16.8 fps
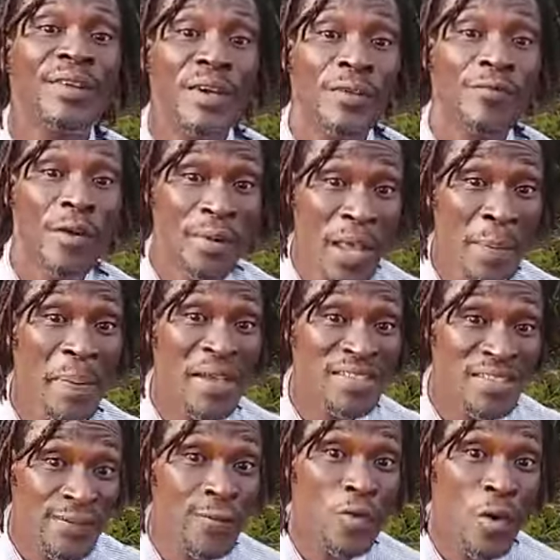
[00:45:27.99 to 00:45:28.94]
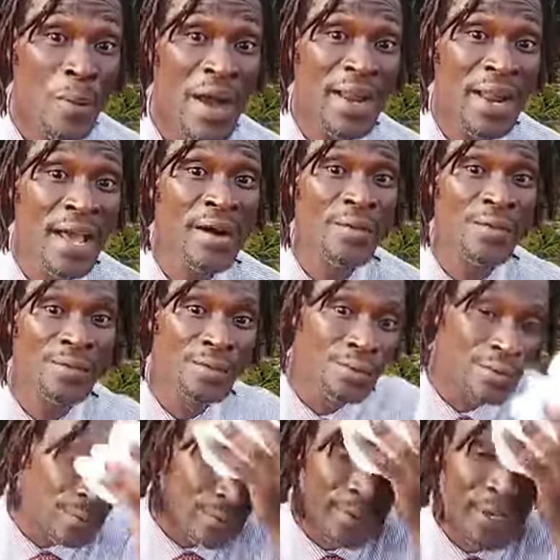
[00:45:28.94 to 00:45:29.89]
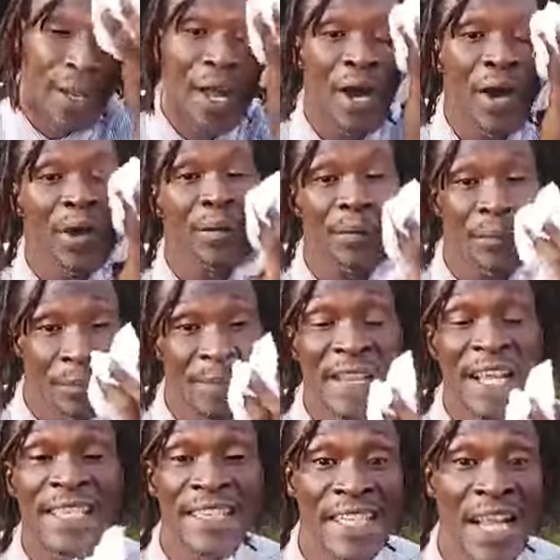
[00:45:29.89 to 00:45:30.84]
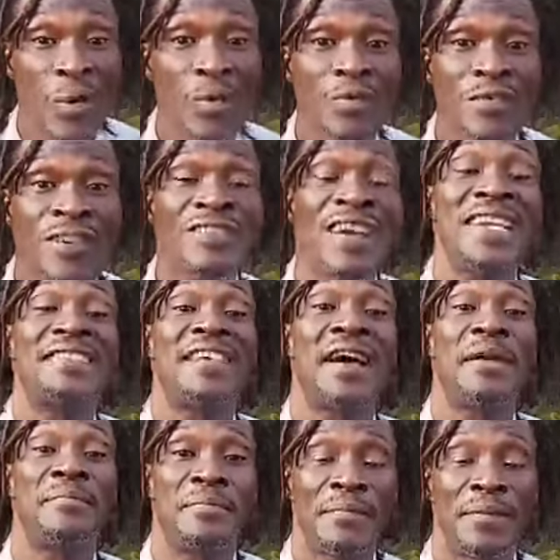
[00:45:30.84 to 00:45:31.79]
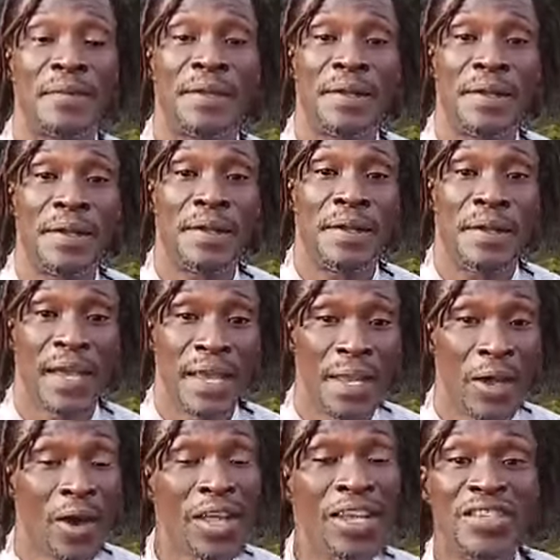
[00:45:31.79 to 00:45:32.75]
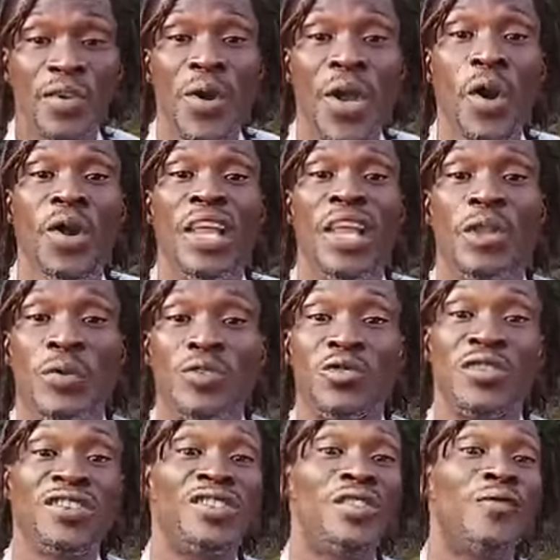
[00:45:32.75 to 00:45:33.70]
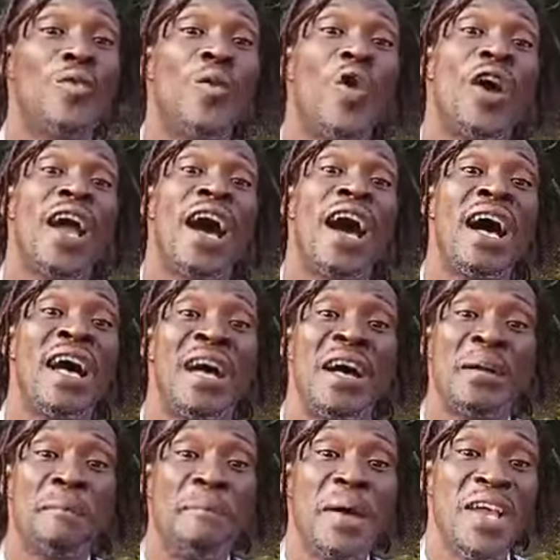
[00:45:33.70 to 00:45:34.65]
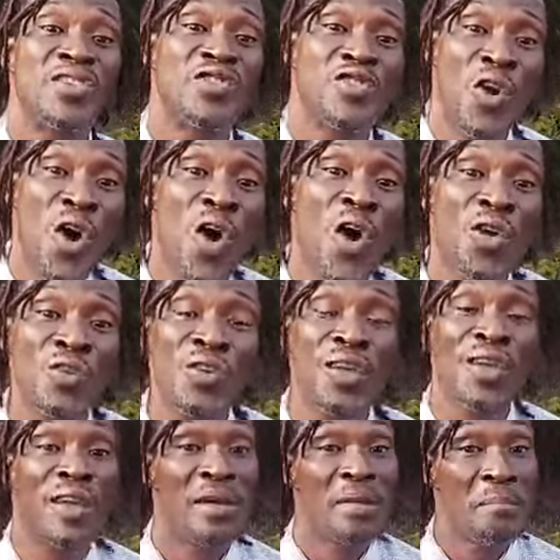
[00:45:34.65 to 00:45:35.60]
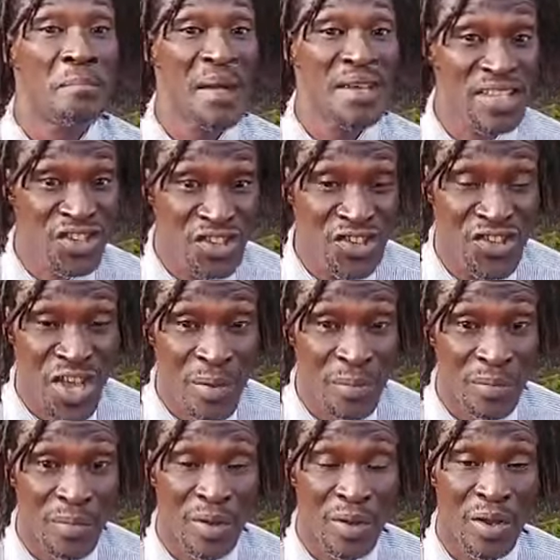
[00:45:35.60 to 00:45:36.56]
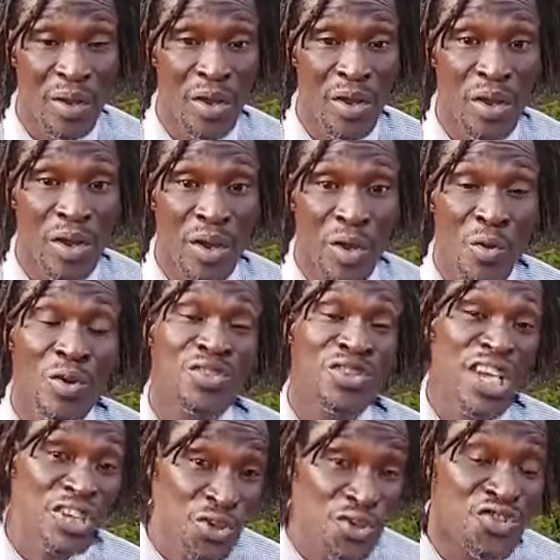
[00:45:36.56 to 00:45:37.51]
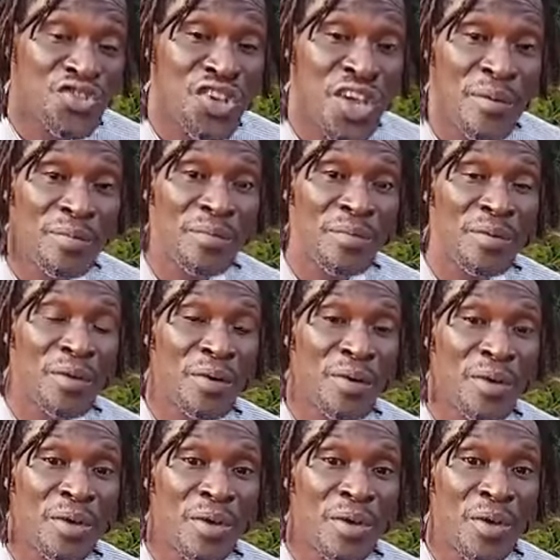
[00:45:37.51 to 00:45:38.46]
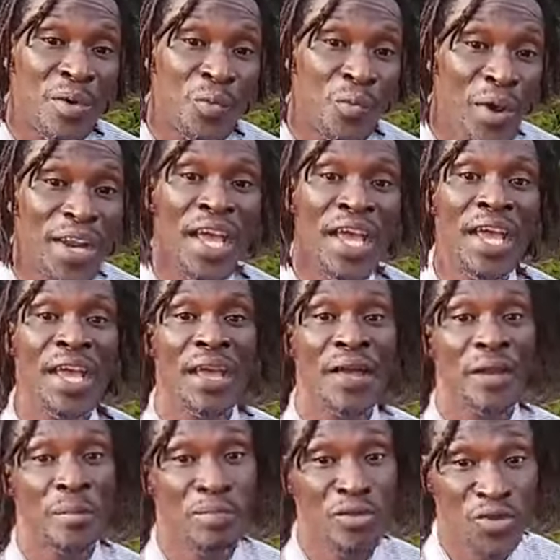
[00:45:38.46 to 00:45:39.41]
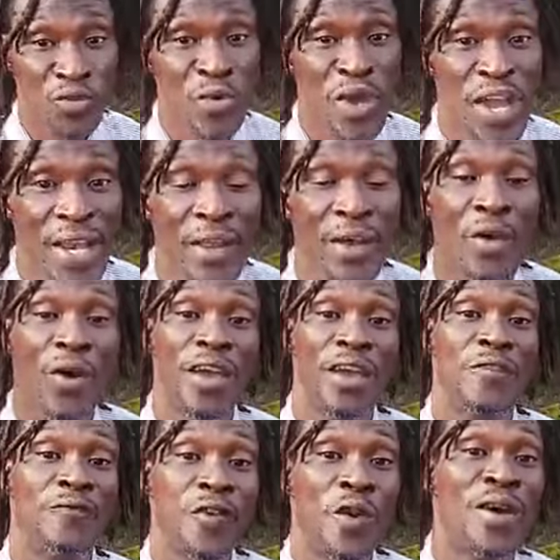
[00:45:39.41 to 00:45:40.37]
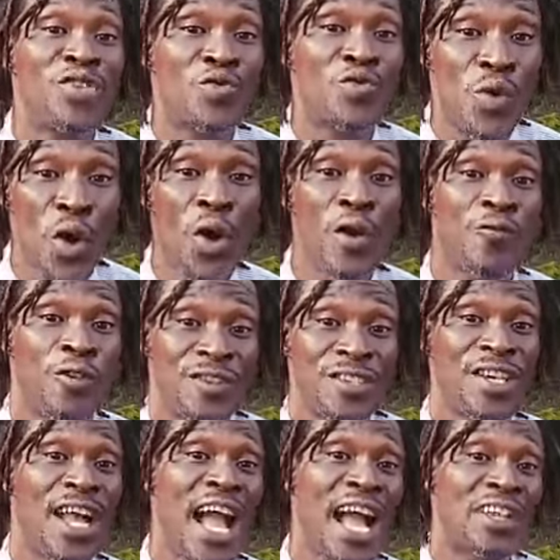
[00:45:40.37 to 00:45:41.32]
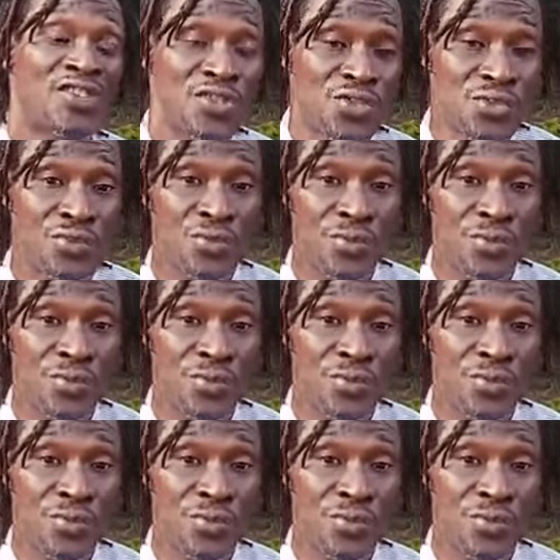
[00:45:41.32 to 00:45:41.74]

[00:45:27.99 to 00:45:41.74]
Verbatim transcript: for they pass civil war by now, you know, later now we regret them. And the only thing we go lead we to this civil war based on messages them, quotations them, where they persuade or influence we all for take action.